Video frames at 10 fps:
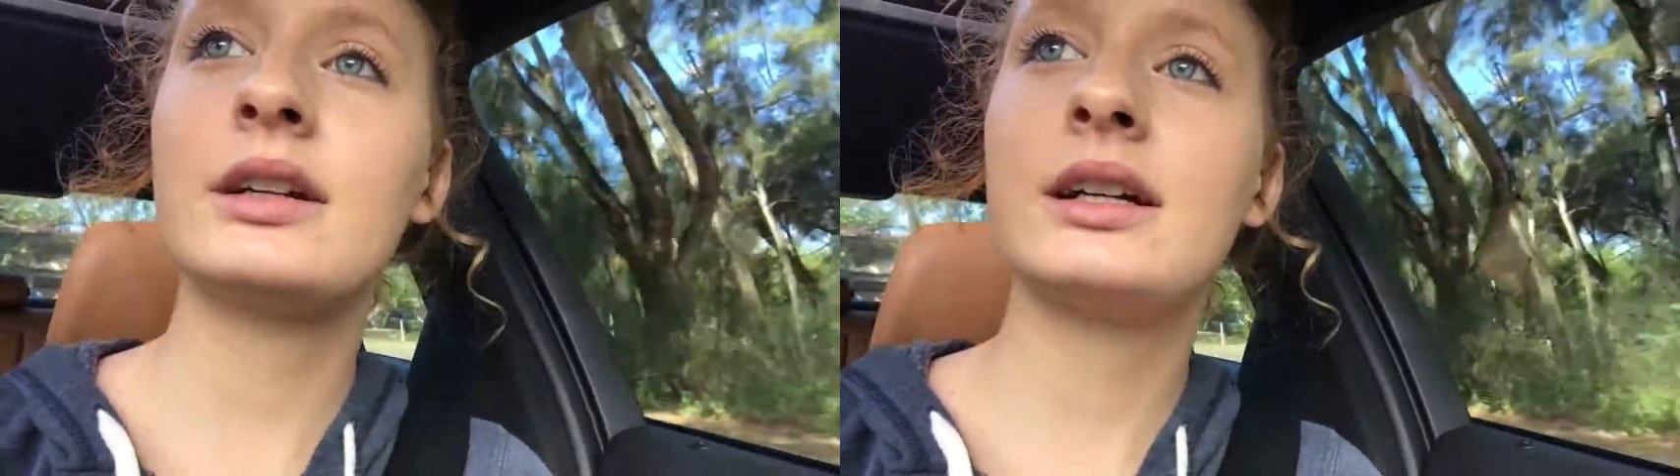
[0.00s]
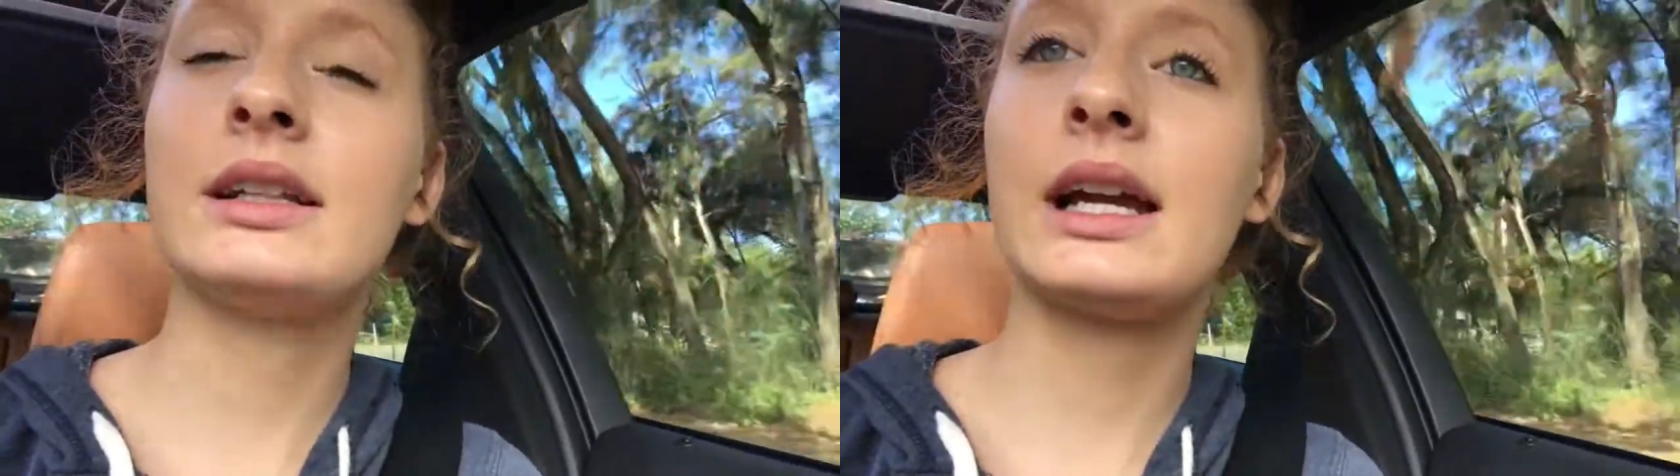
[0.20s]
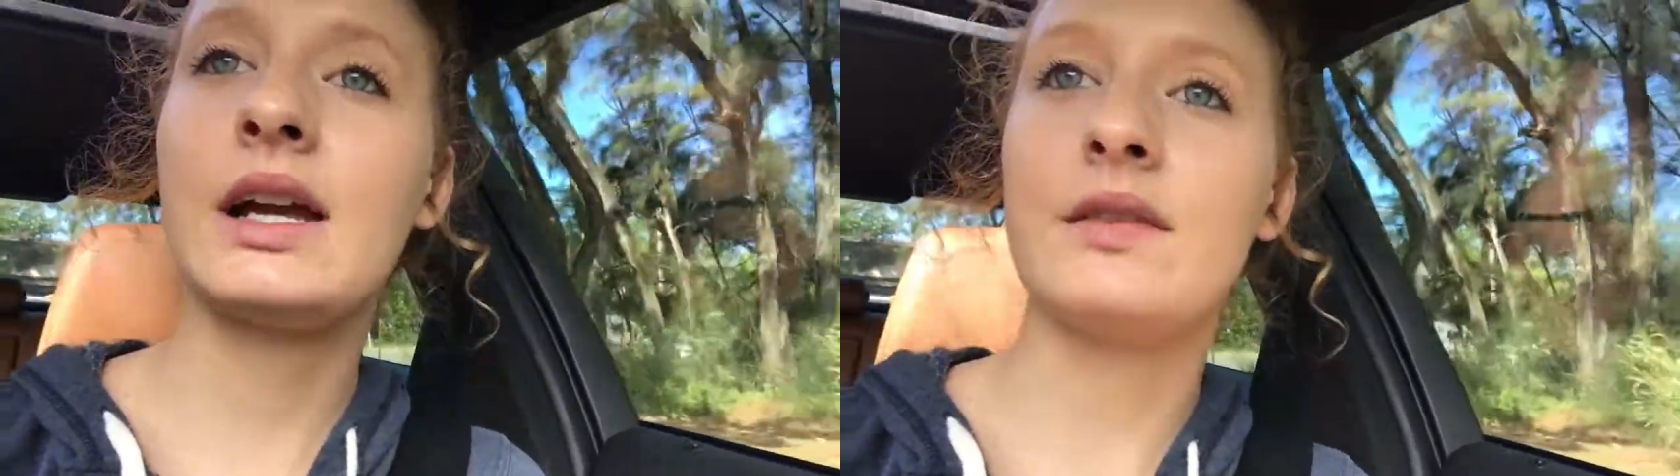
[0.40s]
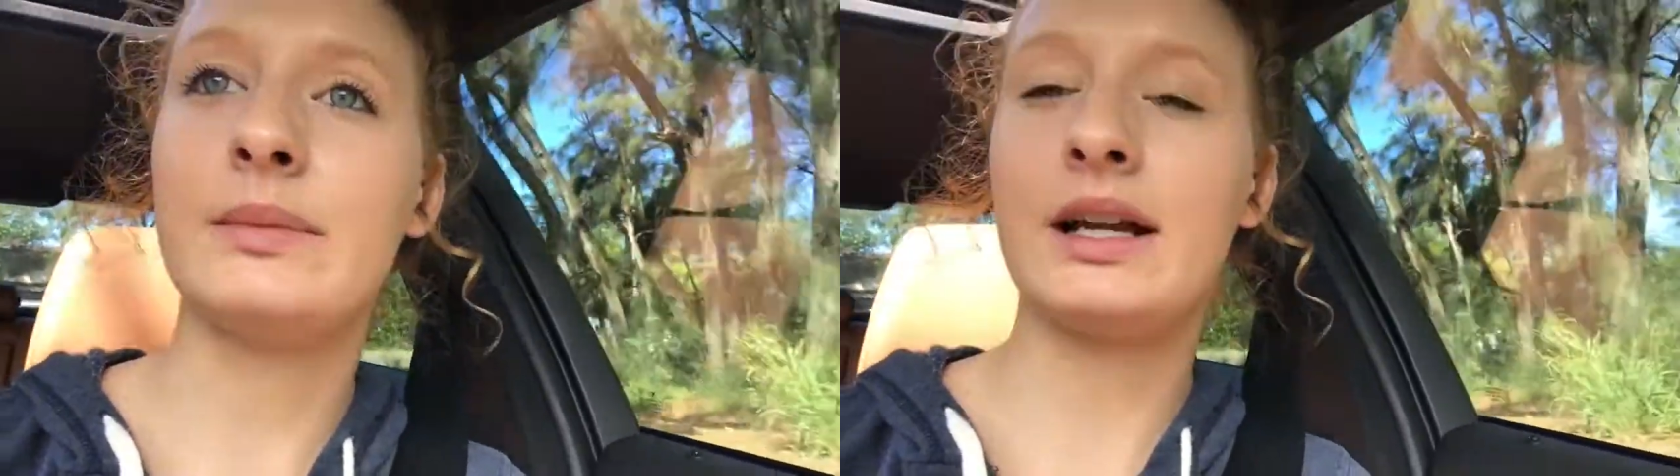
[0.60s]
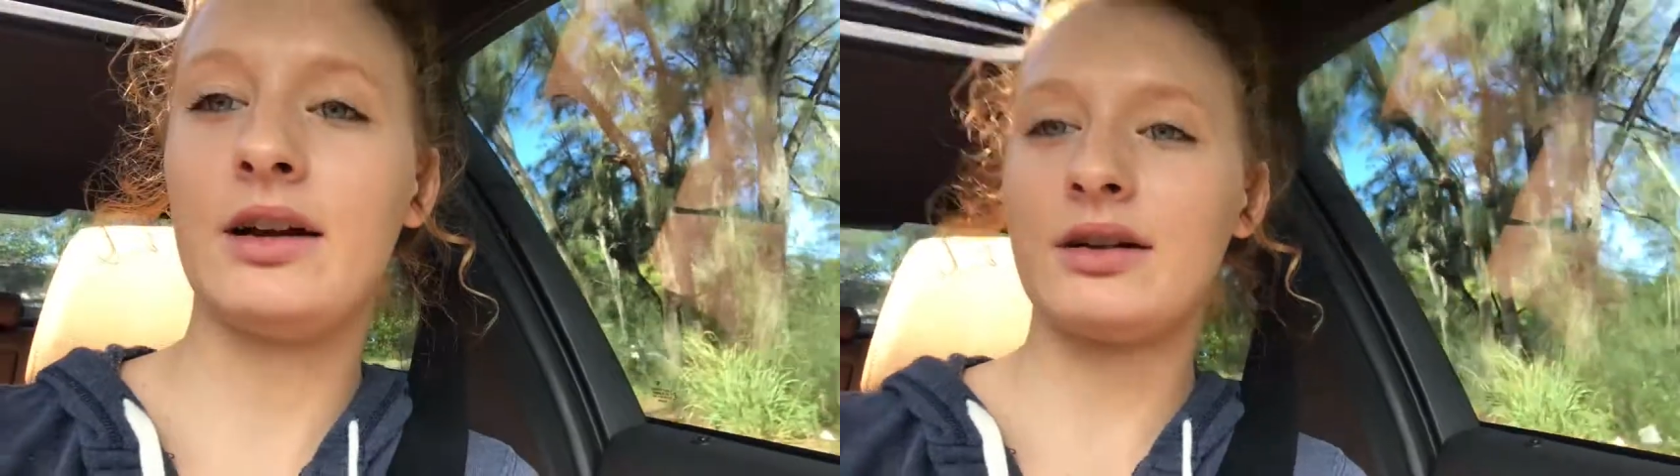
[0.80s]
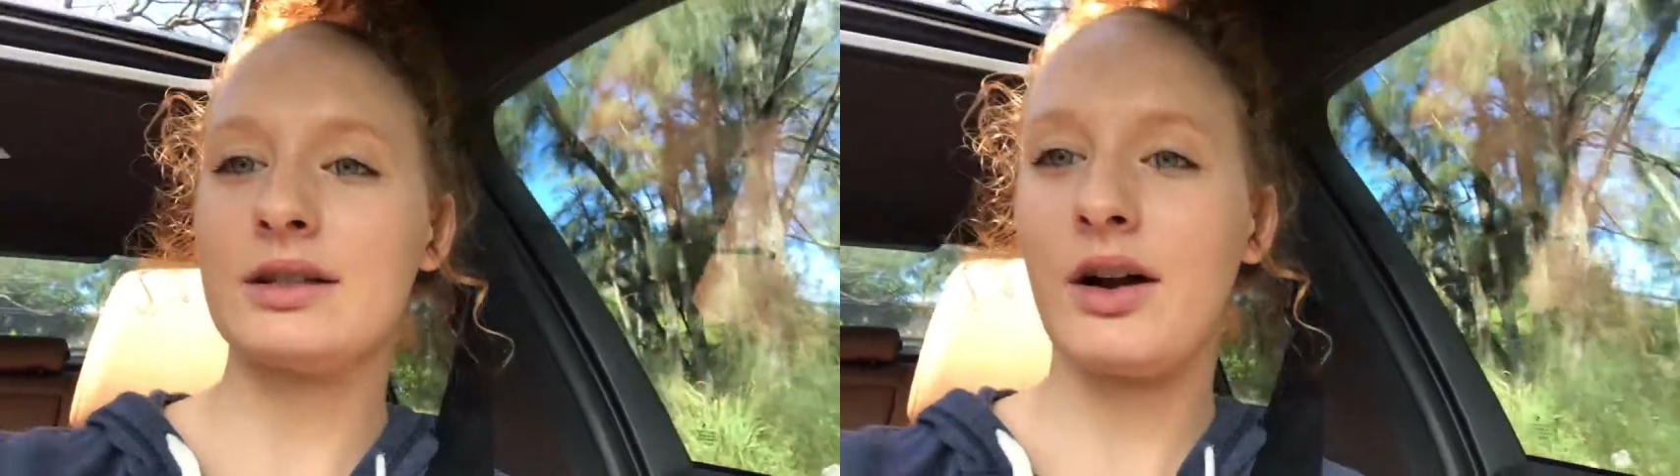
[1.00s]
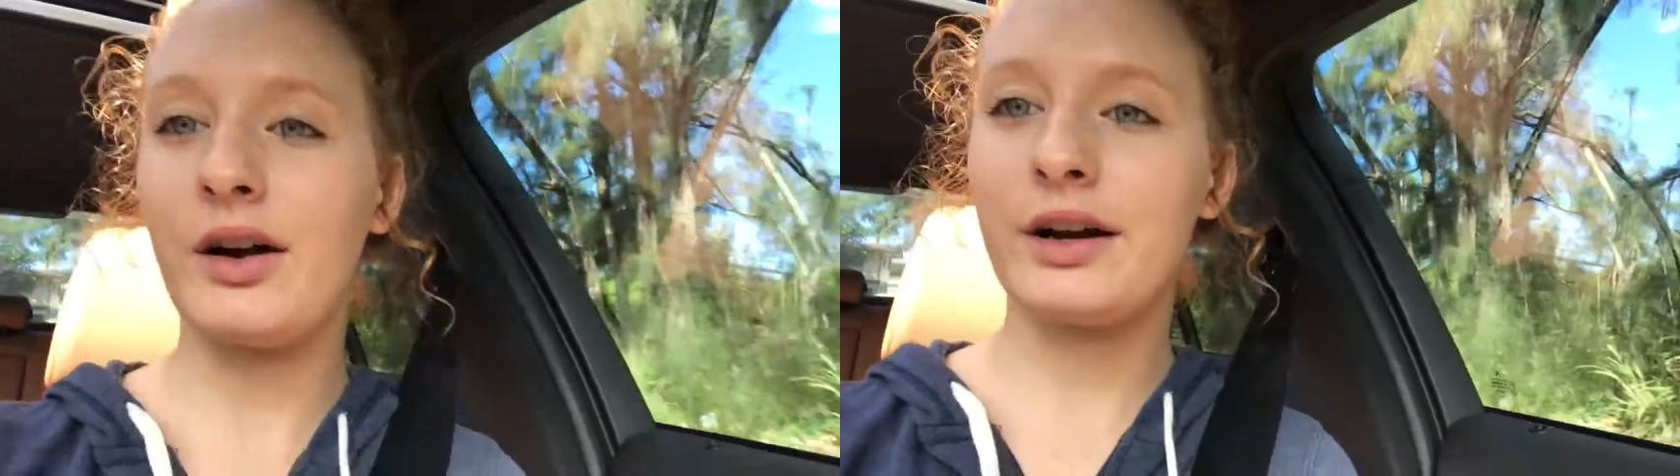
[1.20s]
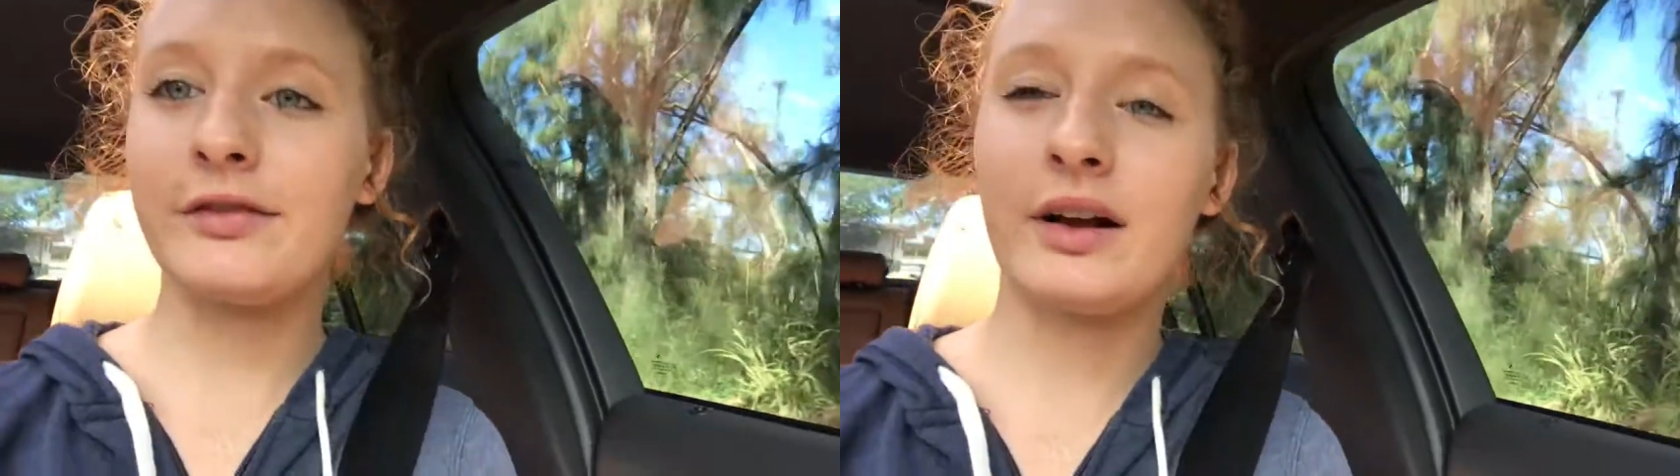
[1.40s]
I think everybody else
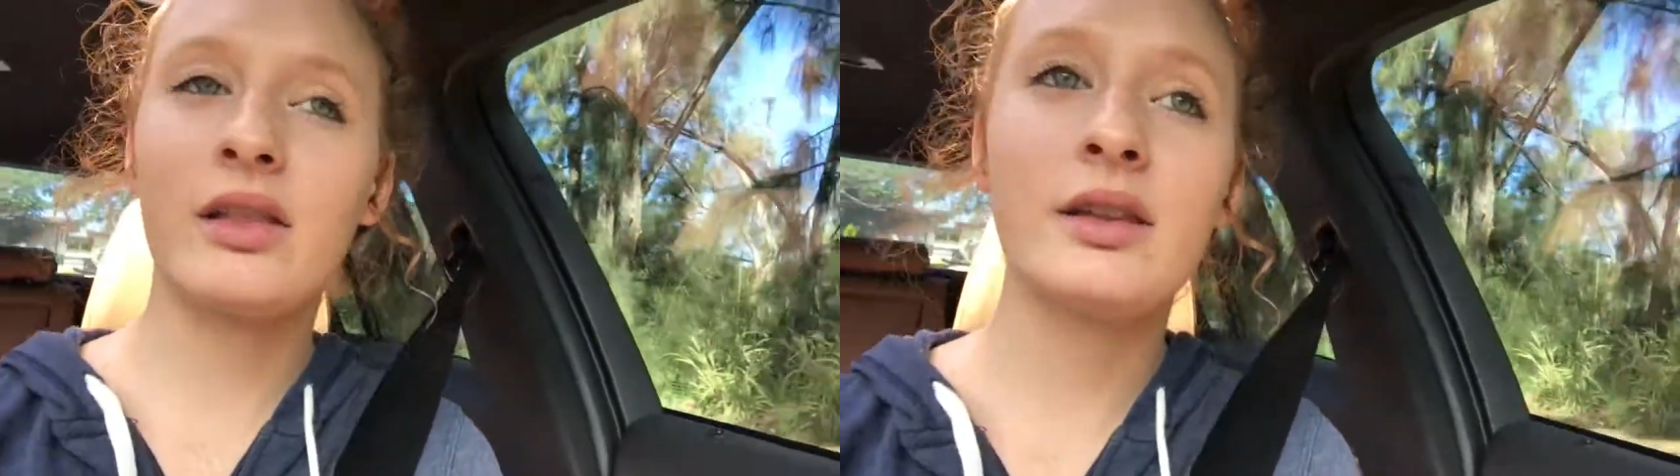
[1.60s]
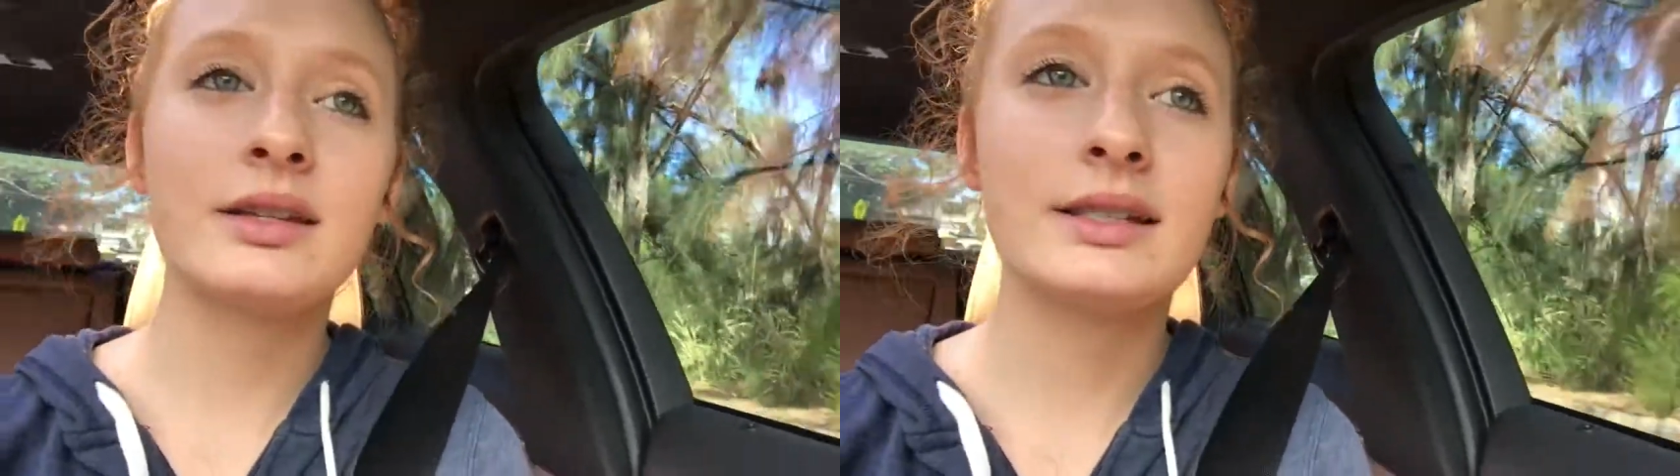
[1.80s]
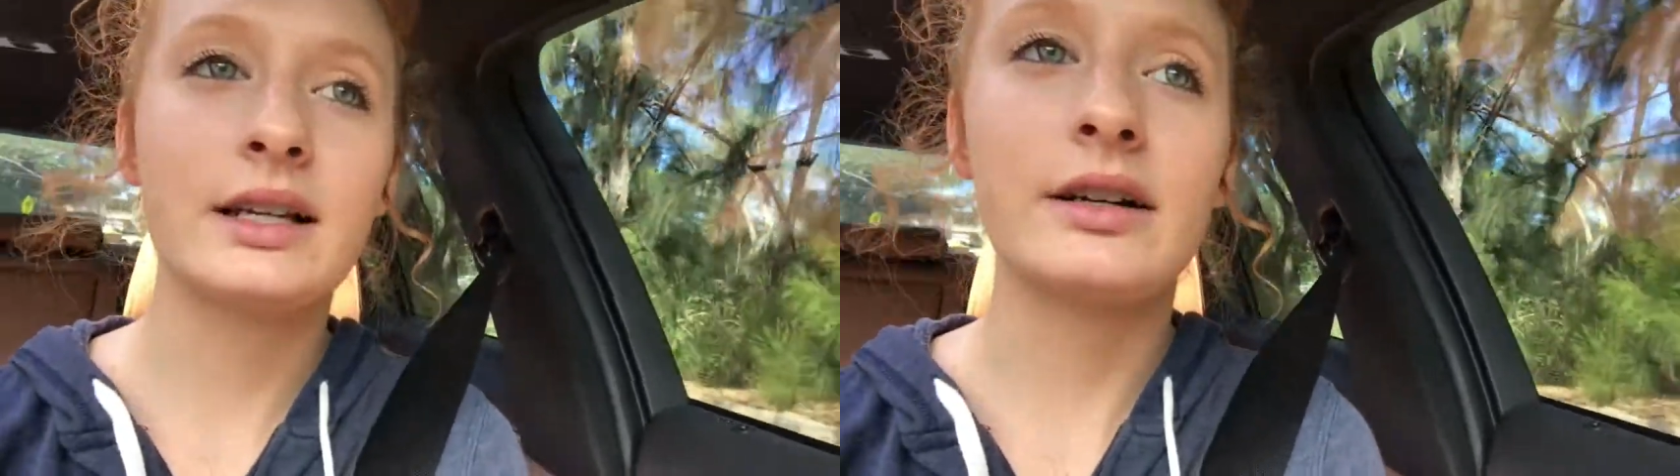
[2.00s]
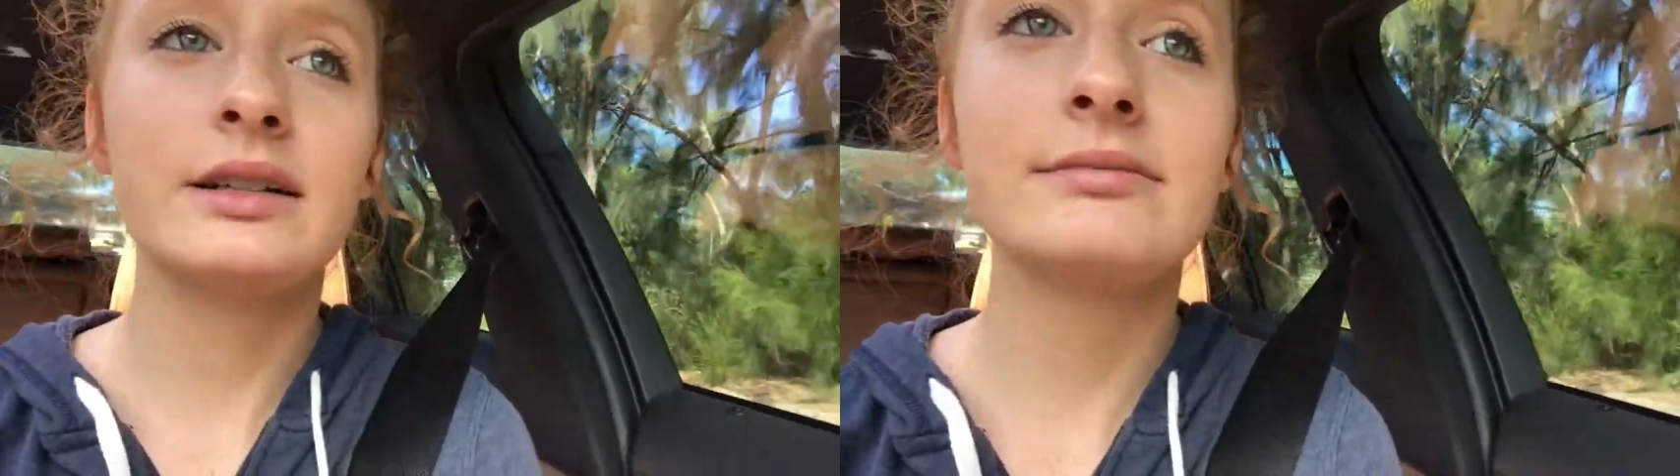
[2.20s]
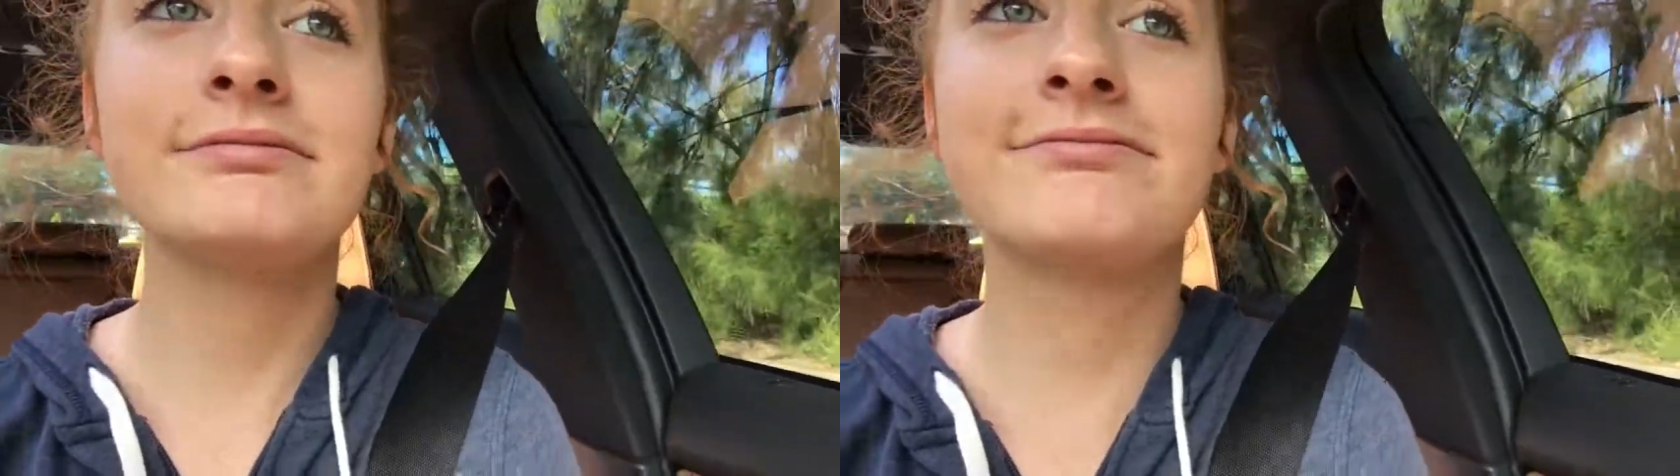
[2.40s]
already found this secret.